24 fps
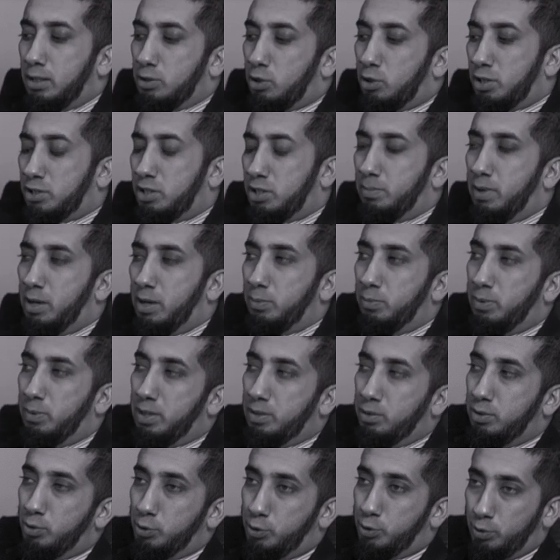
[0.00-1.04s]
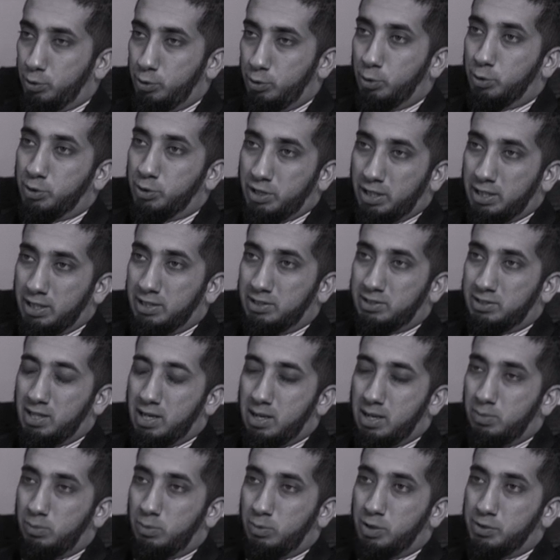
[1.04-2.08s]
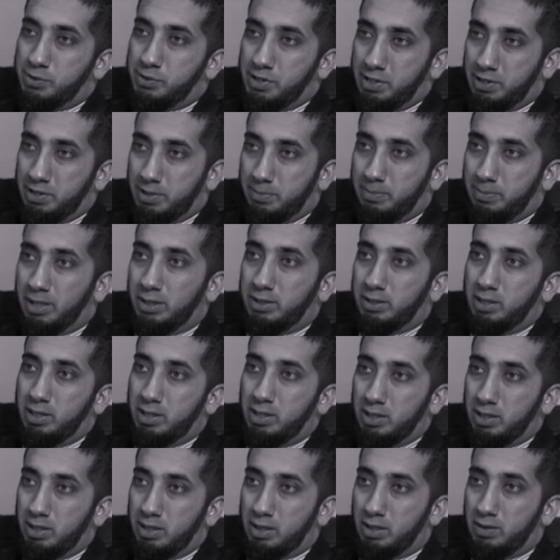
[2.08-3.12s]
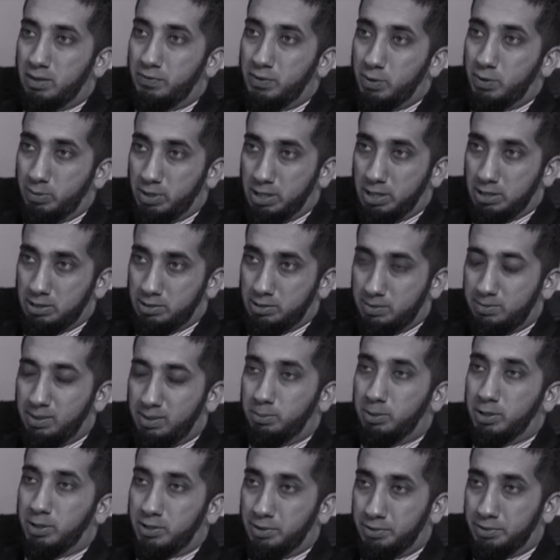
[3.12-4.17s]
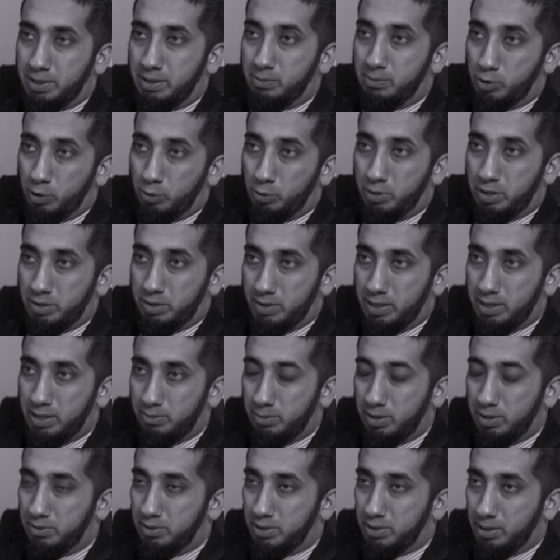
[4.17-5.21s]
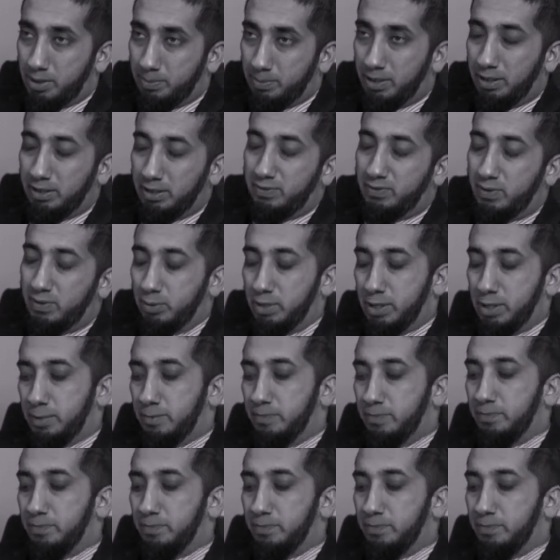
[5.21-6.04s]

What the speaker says: talks about when Yunus alayhi salam was in the belly of the whale, the biblical name Jonah, right? When he was in the belly of the whale.